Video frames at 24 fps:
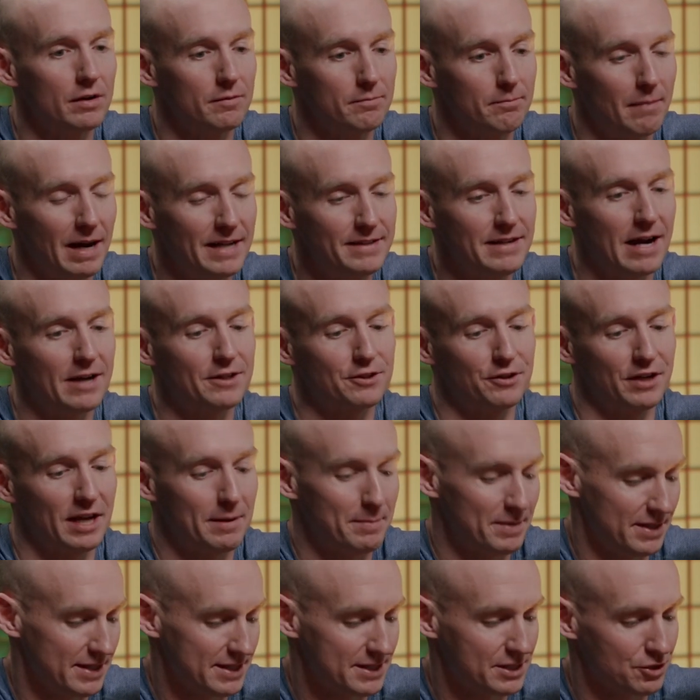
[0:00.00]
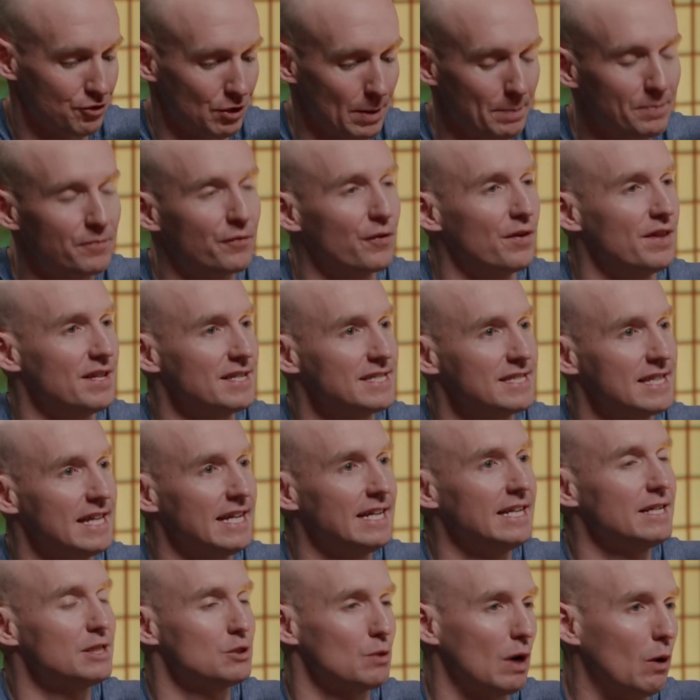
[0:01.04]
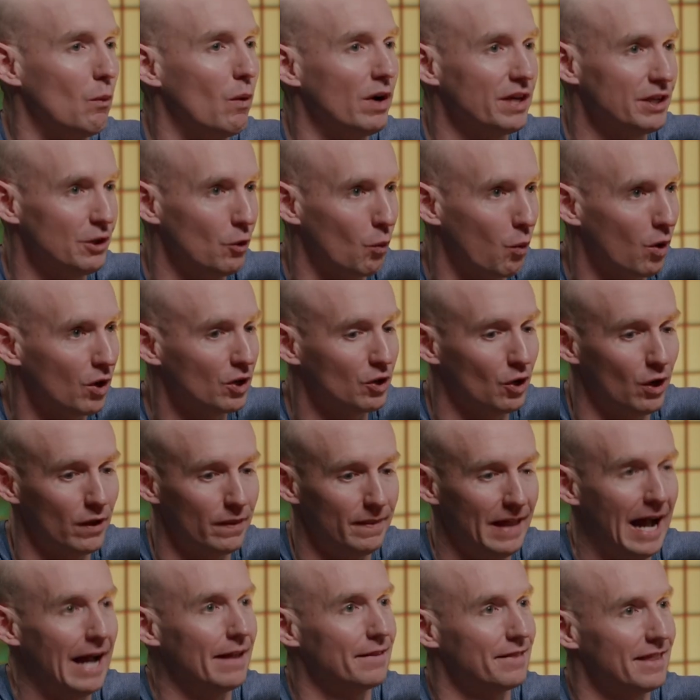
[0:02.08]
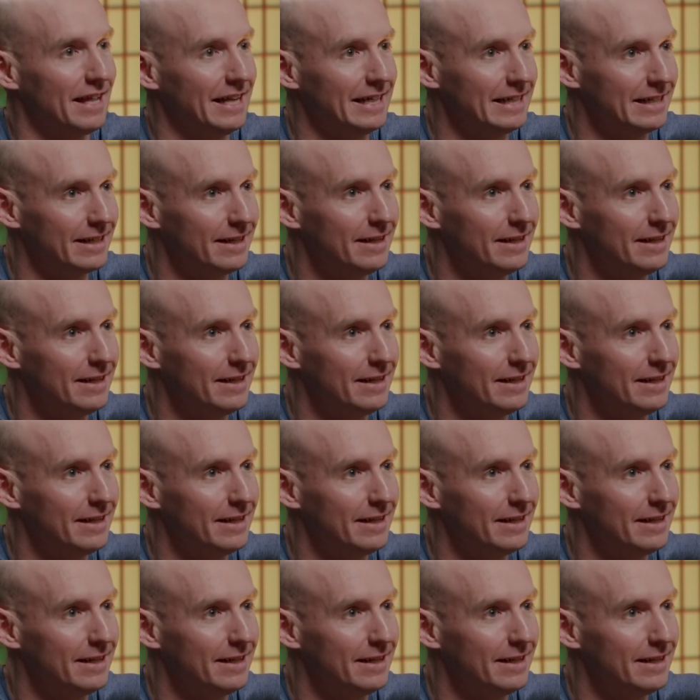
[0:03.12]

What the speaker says: My doctor gave me this script for this thing, so I want you to work on that thing.